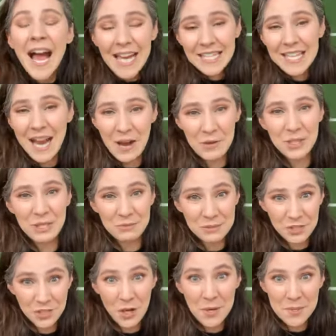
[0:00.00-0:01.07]
and how you
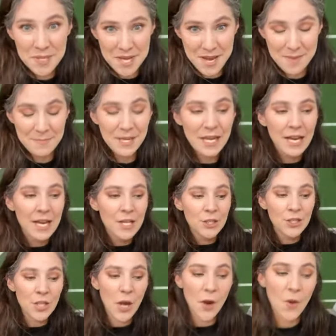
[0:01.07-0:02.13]
showed them
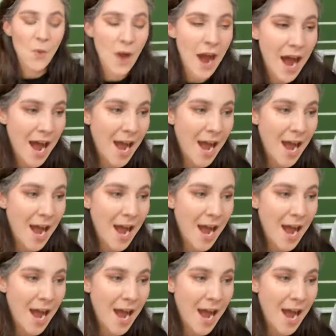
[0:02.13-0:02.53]
so